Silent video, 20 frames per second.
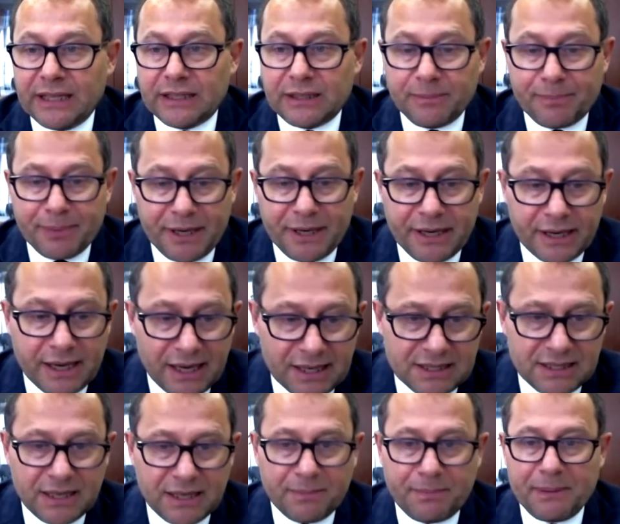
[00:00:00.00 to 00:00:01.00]
in
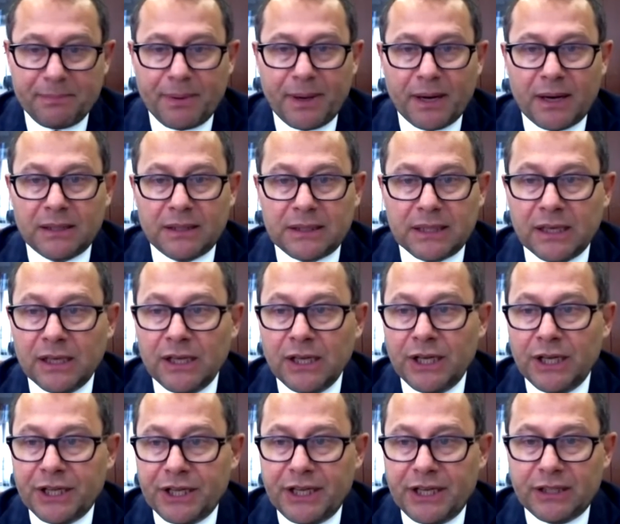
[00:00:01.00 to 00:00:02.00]
diagnostic
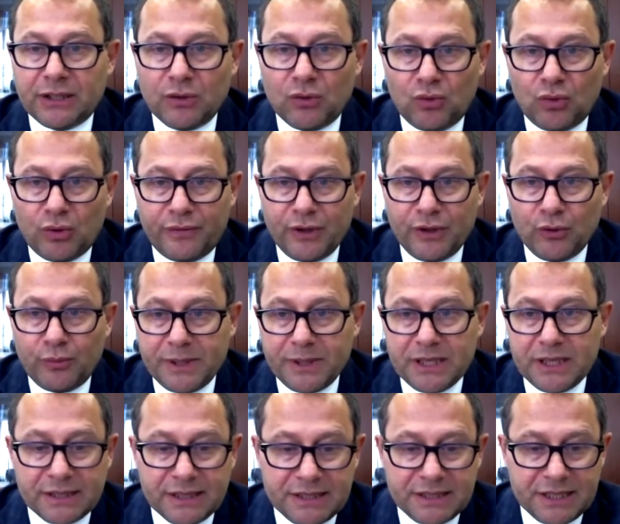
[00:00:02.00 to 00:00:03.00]
involvements for
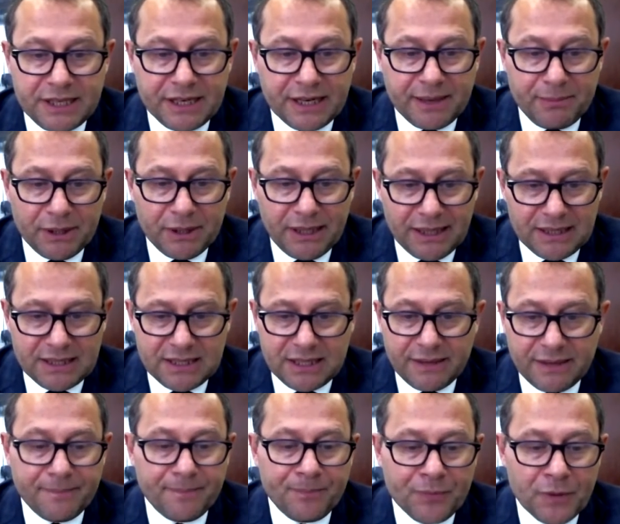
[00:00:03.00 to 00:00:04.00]
drug treatment. And this is
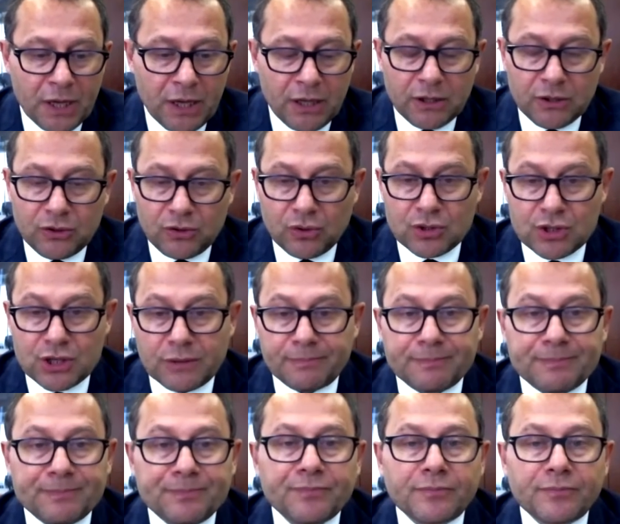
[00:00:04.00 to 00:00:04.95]
a level of evidence.